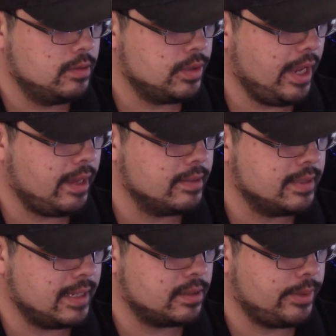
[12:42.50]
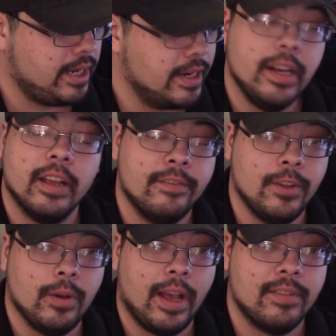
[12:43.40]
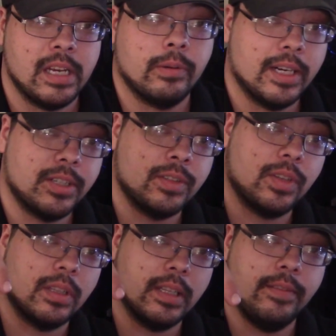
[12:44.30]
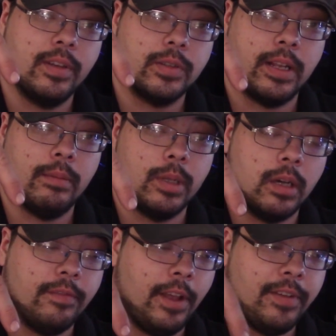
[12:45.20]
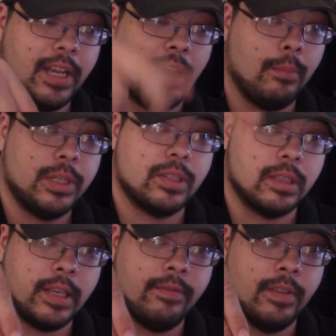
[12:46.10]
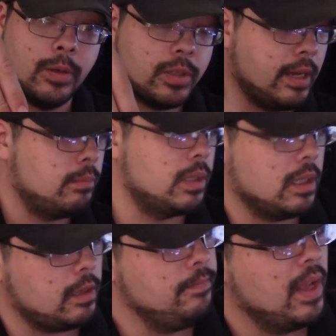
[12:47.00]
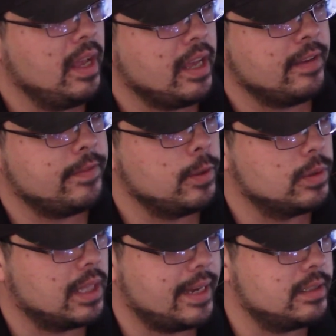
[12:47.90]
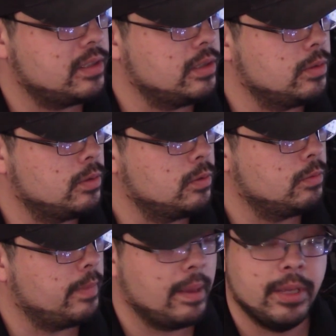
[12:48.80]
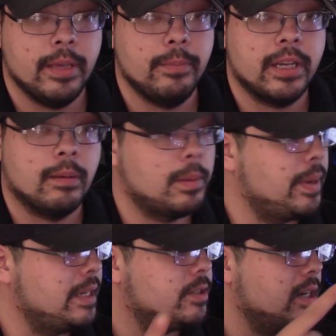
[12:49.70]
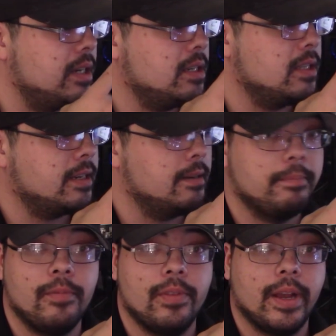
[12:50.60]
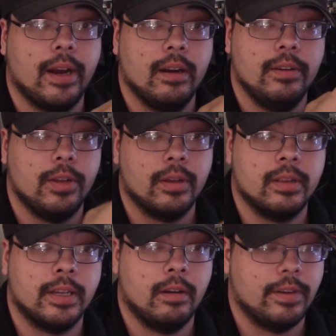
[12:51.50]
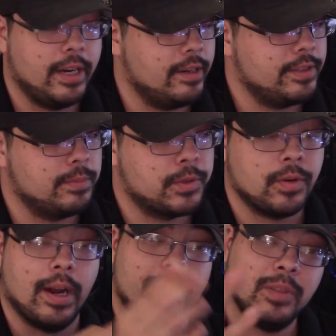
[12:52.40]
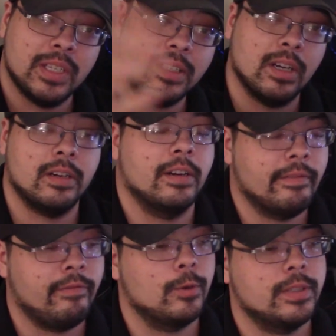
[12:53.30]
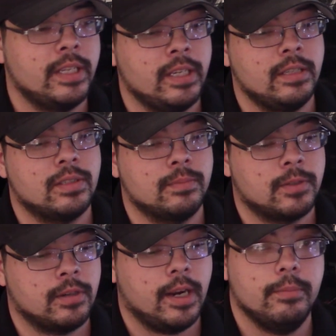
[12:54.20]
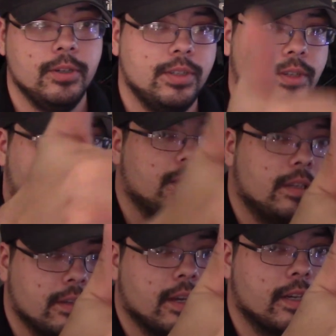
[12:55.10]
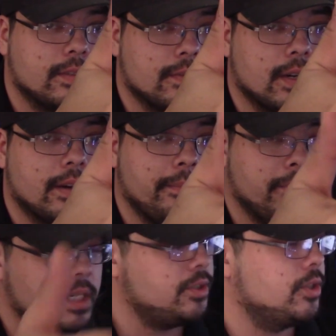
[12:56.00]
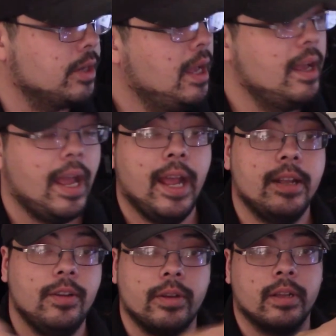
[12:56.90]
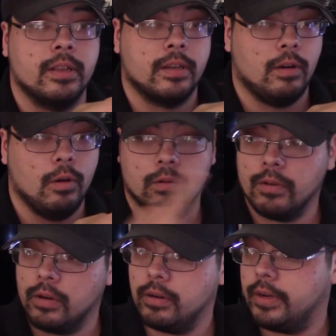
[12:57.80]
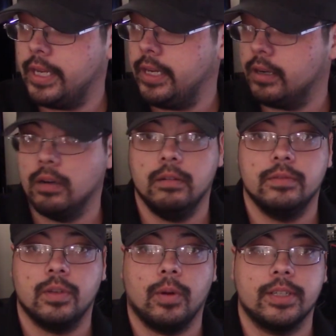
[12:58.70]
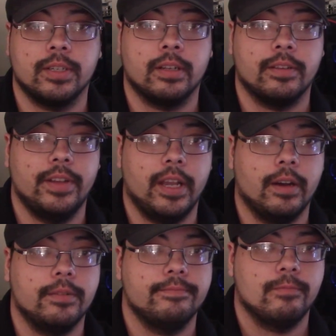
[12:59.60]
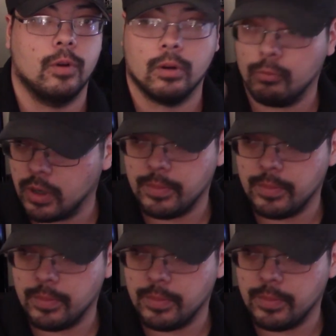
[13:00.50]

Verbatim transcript: So yeah, that's about it. If you have any questions, leave those down below. If you have any comments, leave those down below. If you would like to maybe become a Patreon, click up there. You can click over here to subscribe. 614 subscribers. Thank you guys very much. And you can click over here to watch another video or where